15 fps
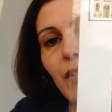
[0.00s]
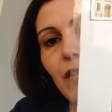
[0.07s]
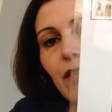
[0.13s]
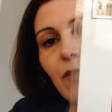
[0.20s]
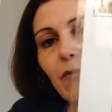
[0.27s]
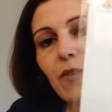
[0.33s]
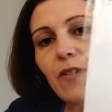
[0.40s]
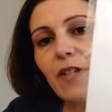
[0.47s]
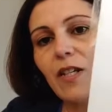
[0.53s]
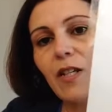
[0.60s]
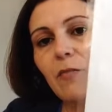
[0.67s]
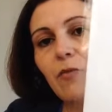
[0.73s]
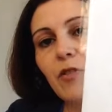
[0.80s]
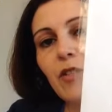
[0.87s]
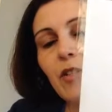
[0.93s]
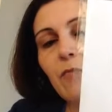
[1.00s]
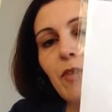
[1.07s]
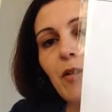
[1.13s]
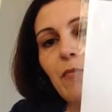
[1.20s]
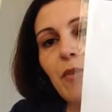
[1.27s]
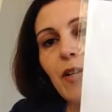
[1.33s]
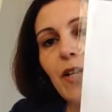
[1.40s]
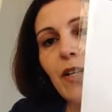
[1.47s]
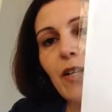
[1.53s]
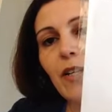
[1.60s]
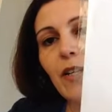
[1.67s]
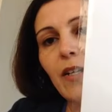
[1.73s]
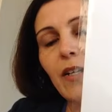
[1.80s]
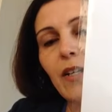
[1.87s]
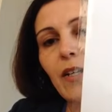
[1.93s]
it was enabled to me by
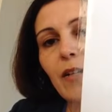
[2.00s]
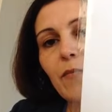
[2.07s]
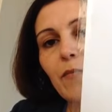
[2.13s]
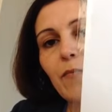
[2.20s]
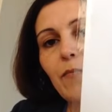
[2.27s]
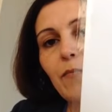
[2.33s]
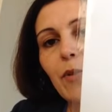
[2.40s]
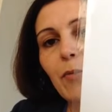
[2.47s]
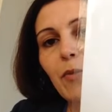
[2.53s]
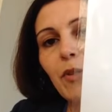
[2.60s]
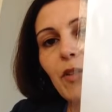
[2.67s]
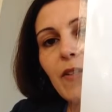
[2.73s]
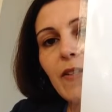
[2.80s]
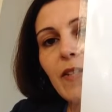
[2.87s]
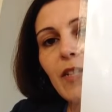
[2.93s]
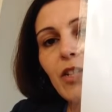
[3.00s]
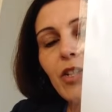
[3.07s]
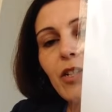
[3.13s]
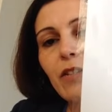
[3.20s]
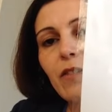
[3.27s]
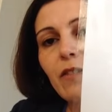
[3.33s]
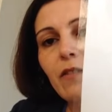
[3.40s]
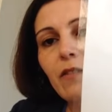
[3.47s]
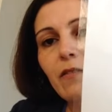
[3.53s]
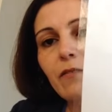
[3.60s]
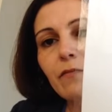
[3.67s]
Mamula Stitches.